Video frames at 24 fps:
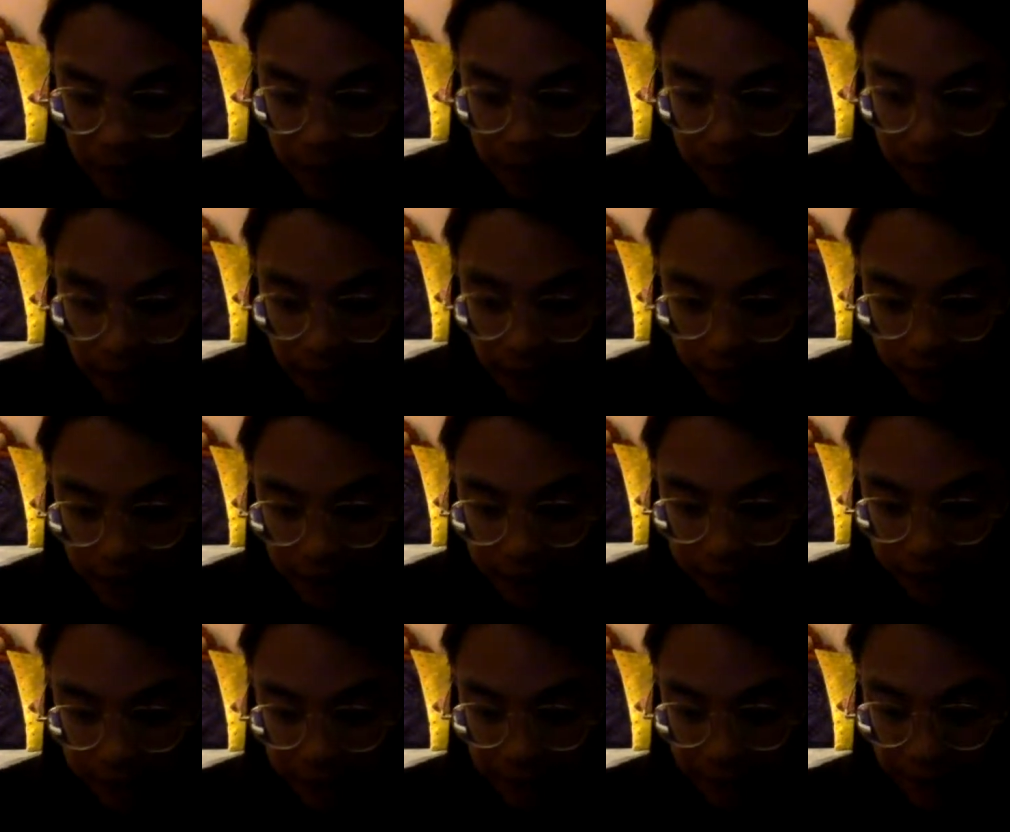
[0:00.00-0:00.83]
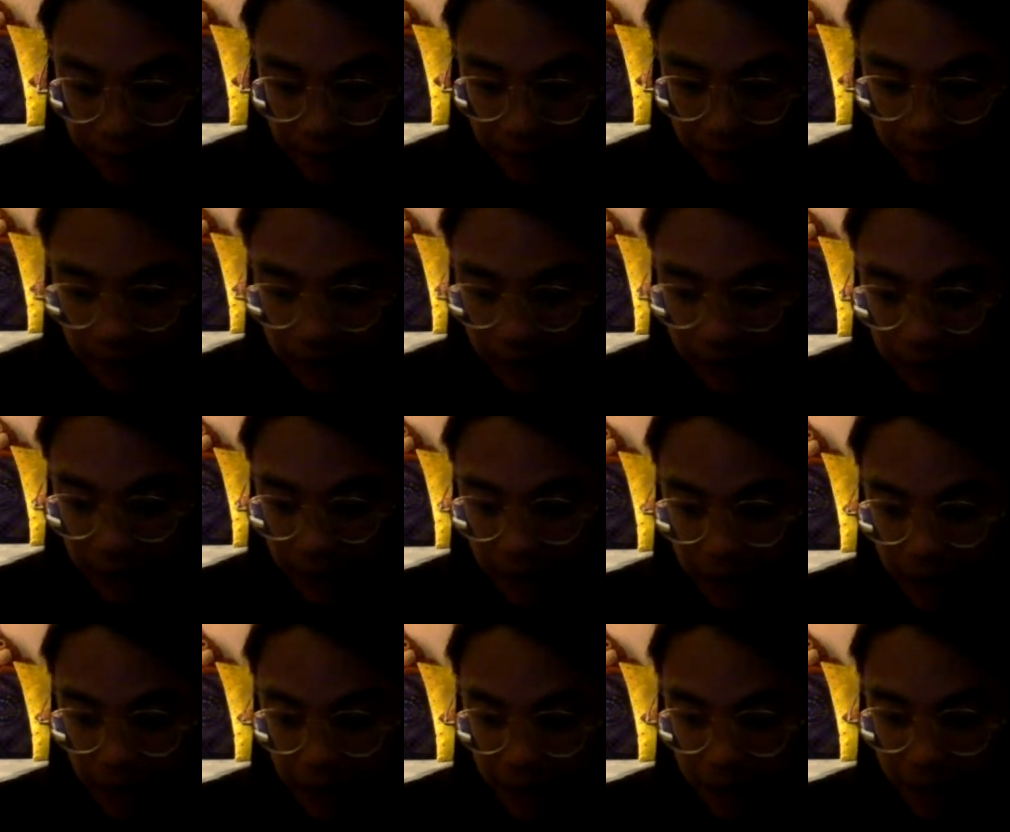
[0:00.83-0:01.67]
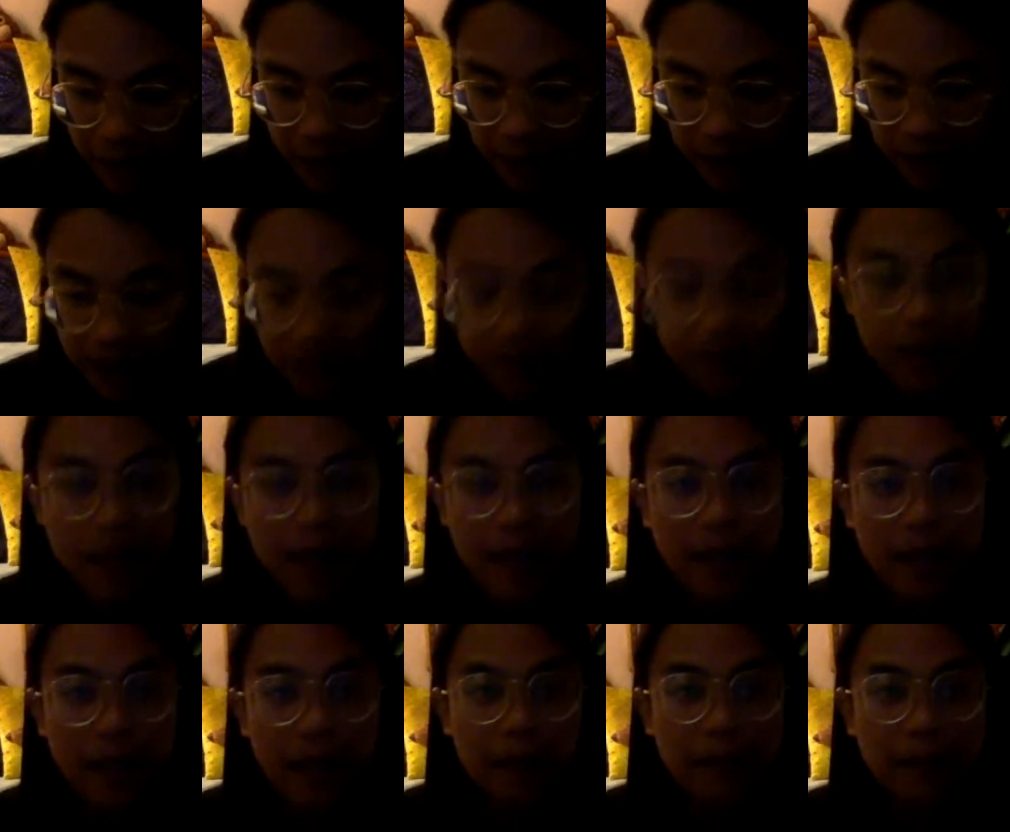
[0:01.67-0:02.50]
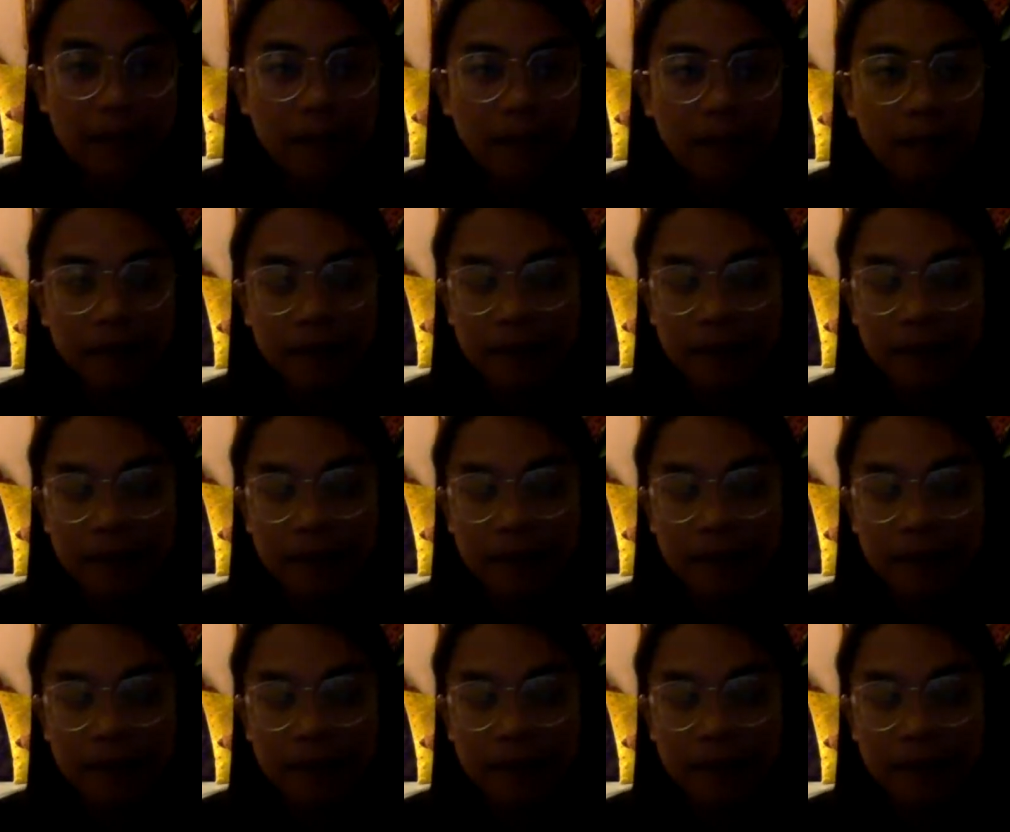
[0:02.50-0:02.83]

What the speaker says: Um, when I was a